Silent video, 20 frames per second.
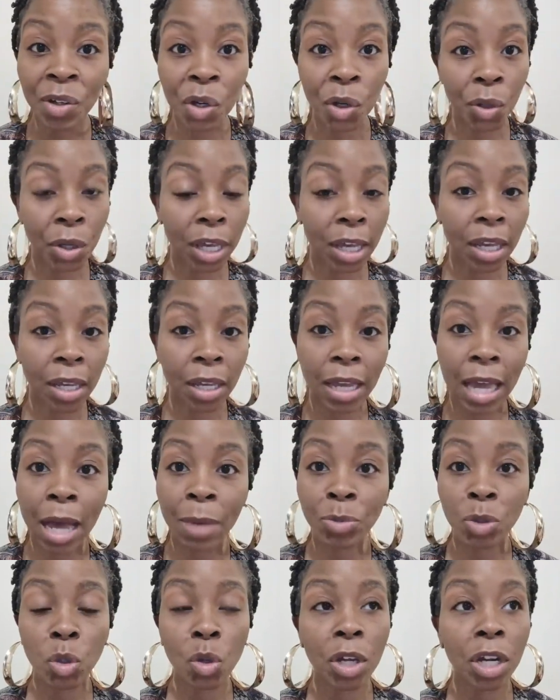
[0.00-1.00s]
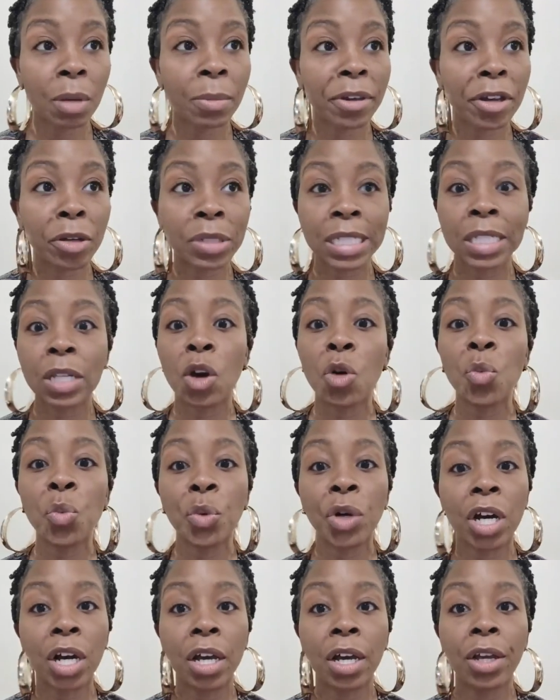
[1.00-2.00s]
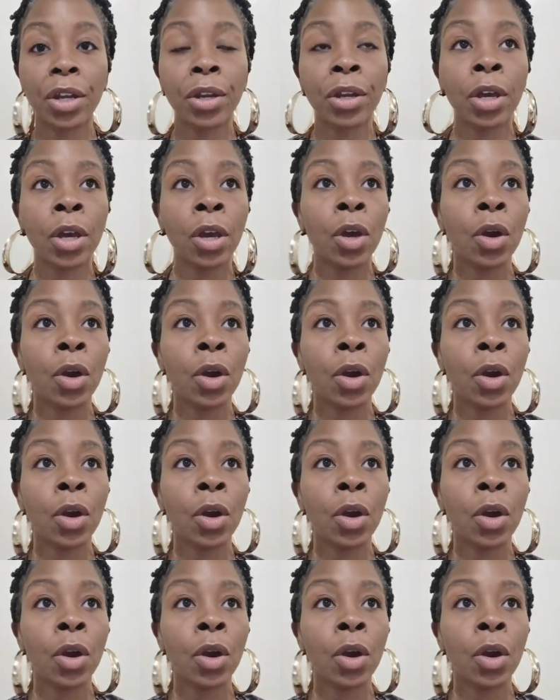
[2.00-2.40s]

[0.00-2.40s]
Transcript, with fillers: Okay, I'm talking about someone